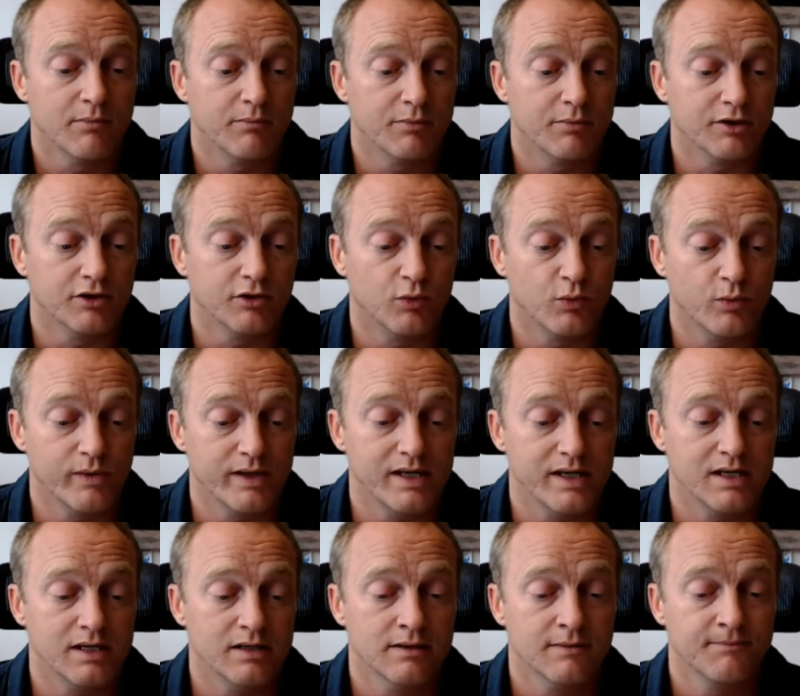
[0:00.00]

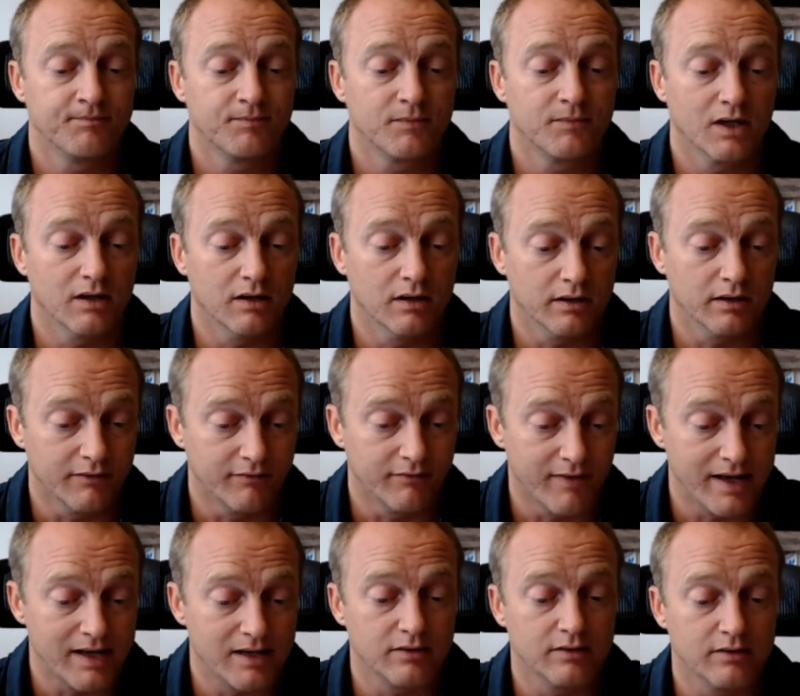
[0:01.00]
between uh, the
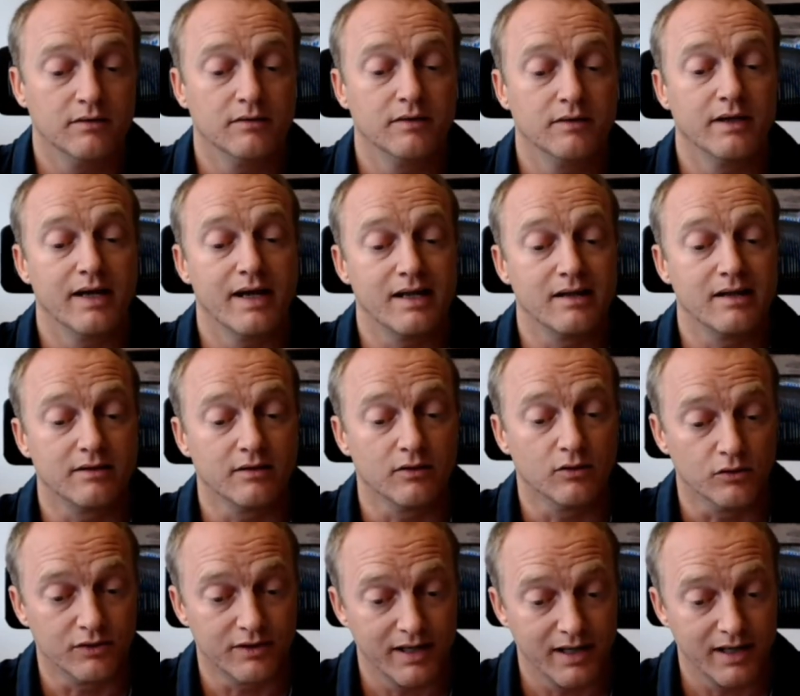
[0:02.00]
vendor and the
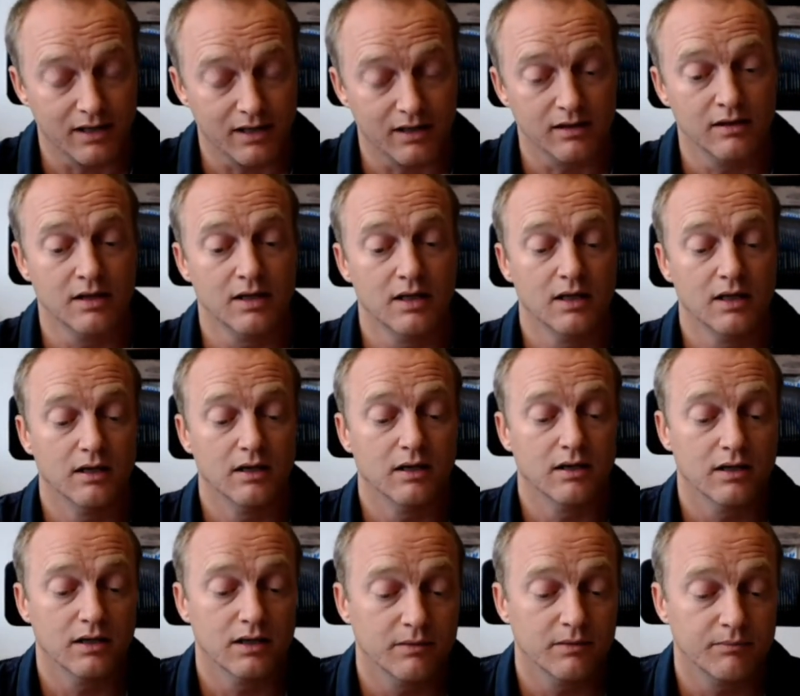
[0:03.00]
hotel?
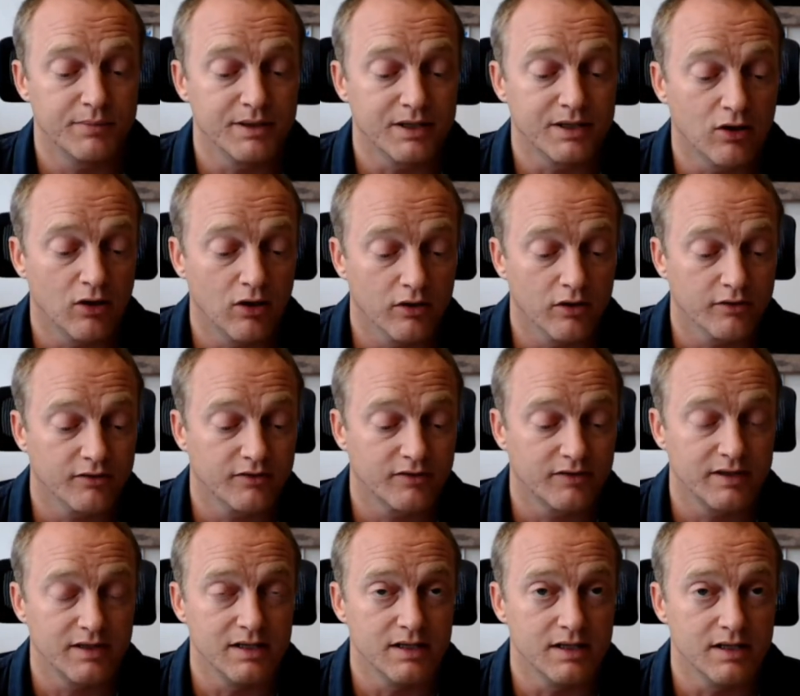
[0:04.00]
Uh,
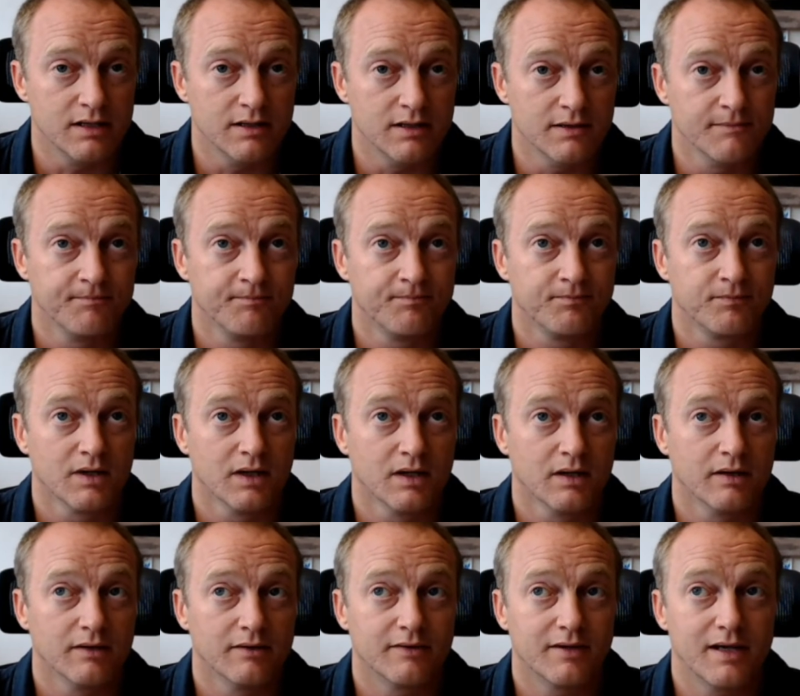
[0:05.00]
because the
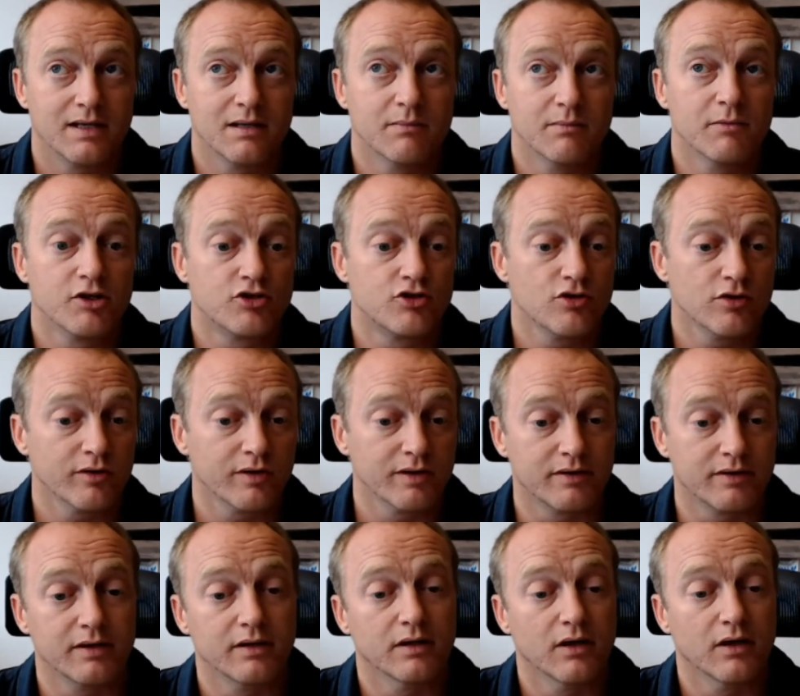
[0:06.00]
say the
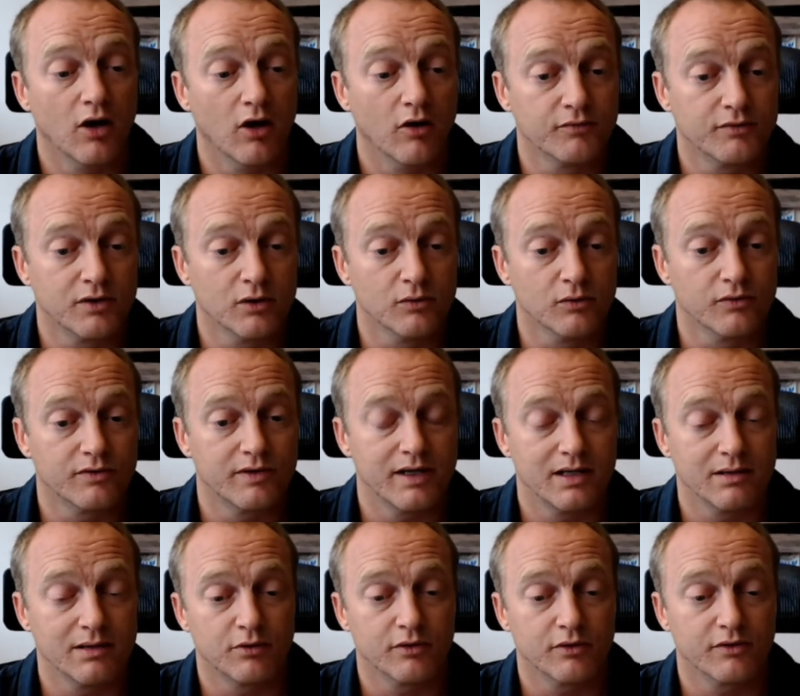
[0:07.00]
maturity of those
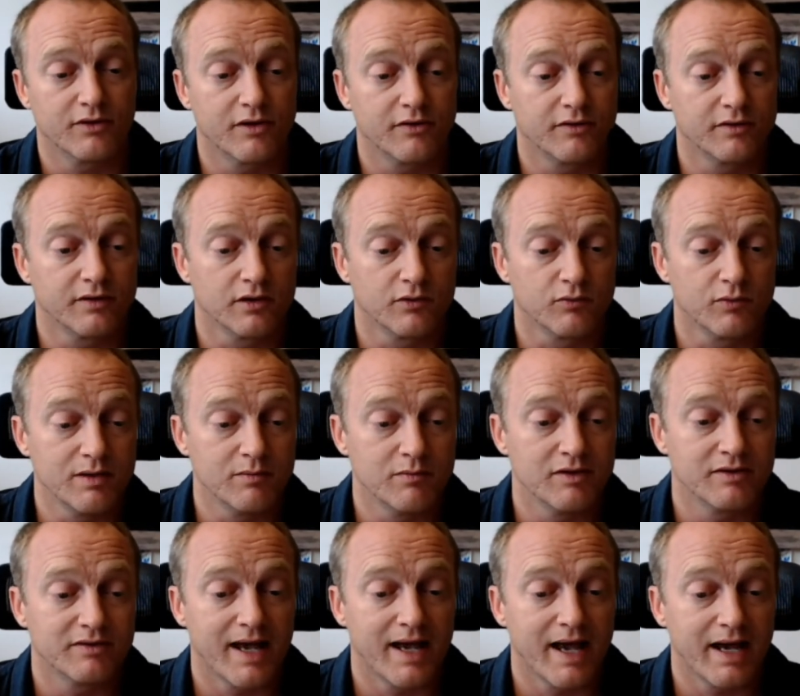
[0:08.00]
data processing
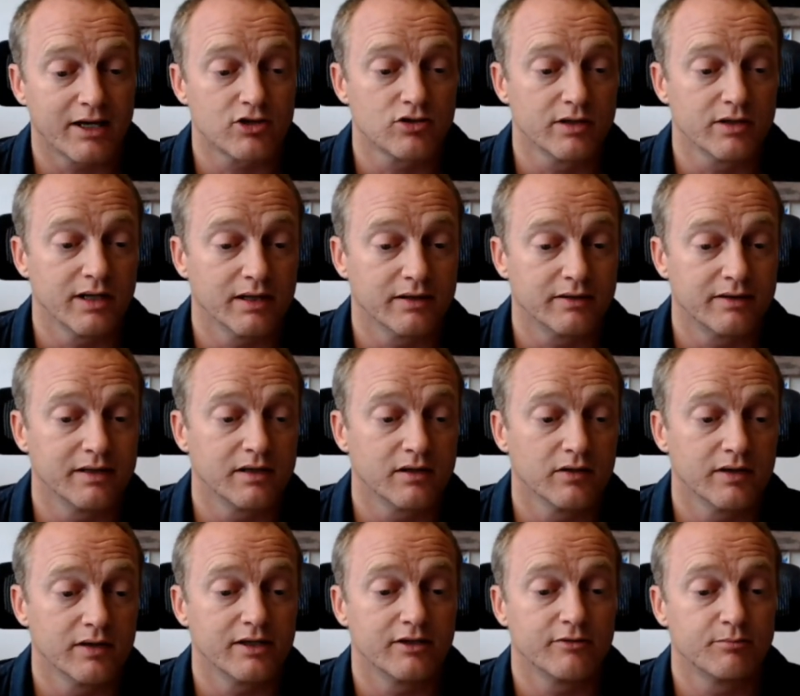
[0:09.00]
agreements actually
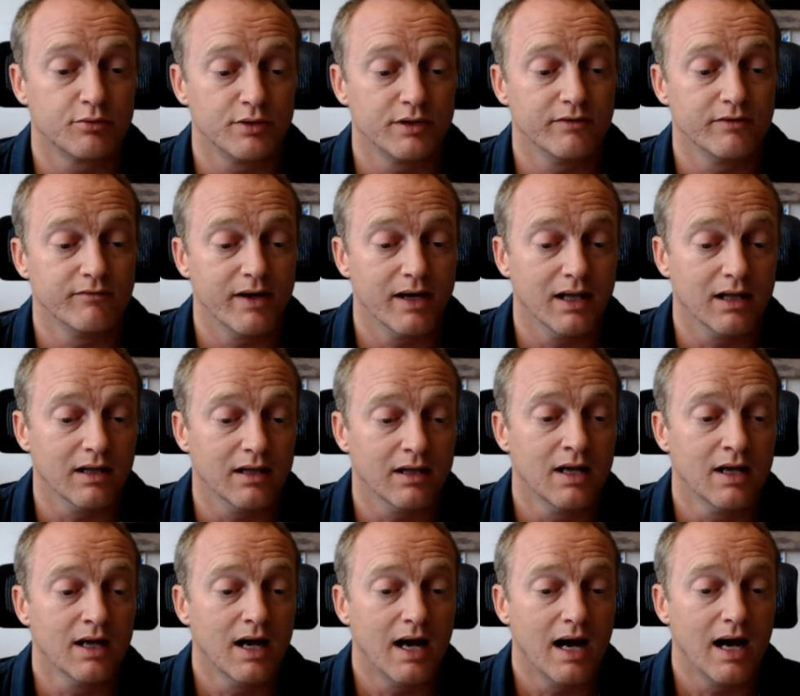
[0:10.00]
articulates pretty
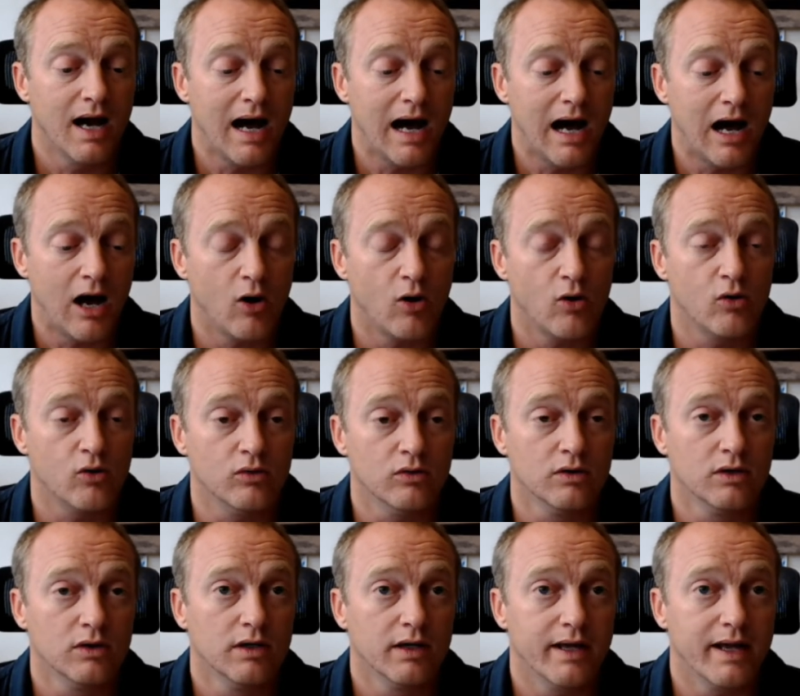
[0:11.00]
well
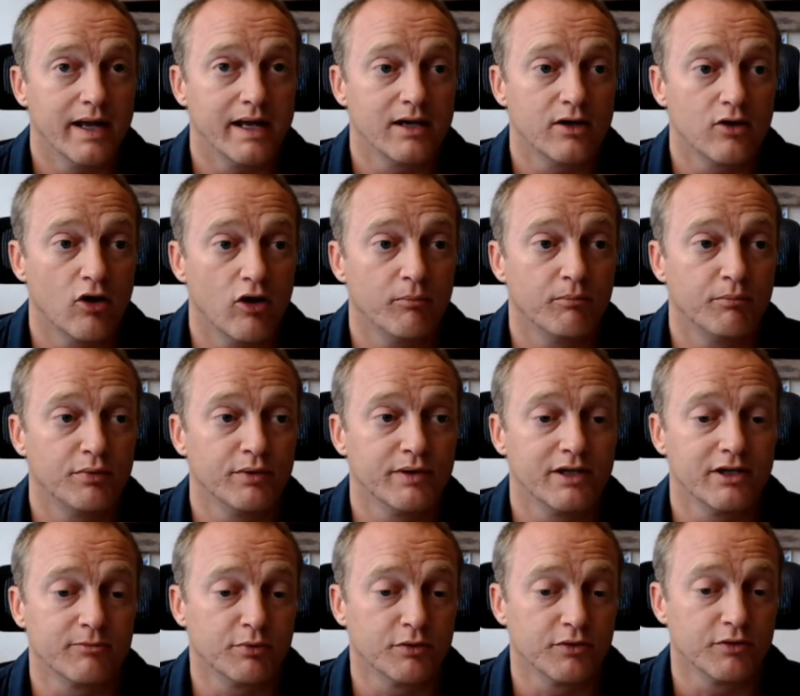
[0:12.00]
how a
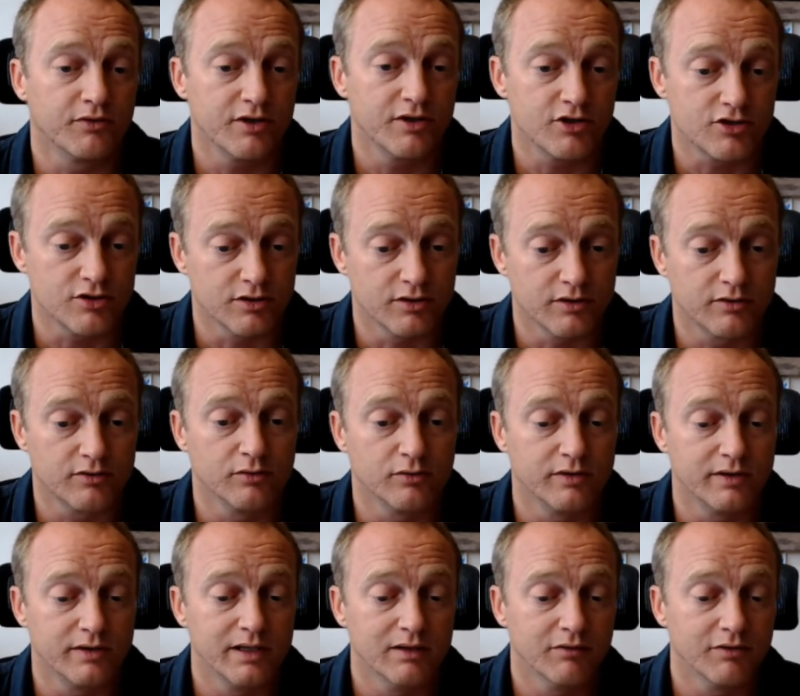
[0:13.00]
company is positioned
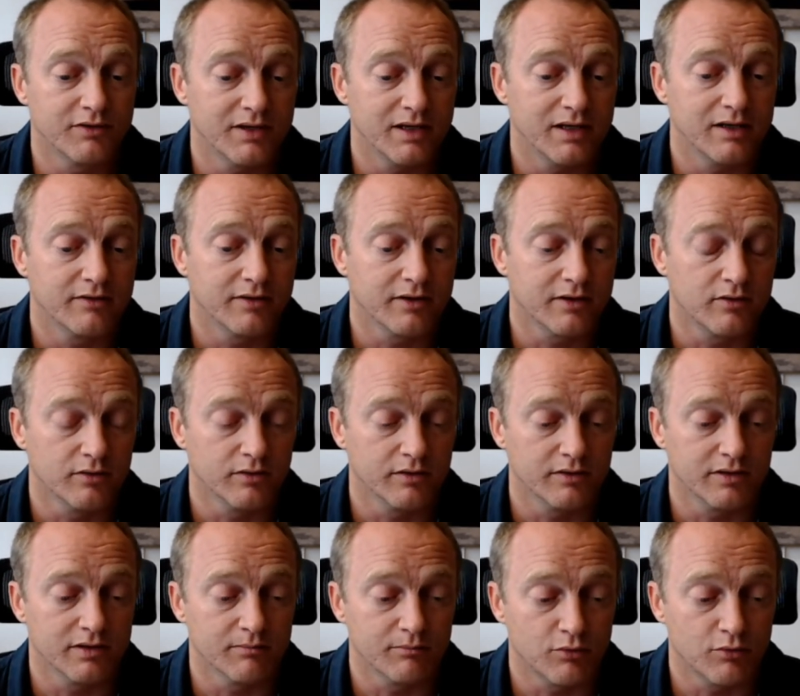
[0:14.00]
to deal with data
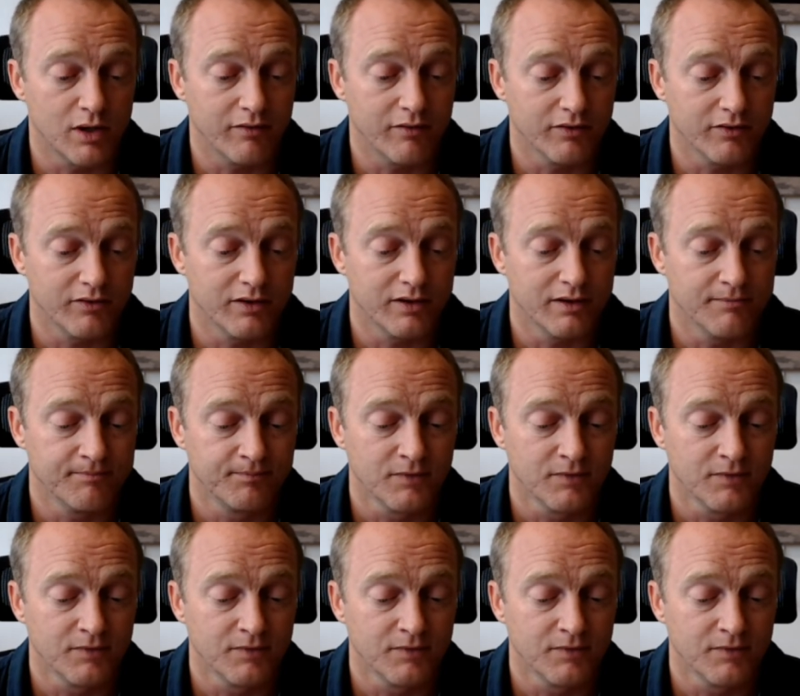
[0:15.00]
security and privacy.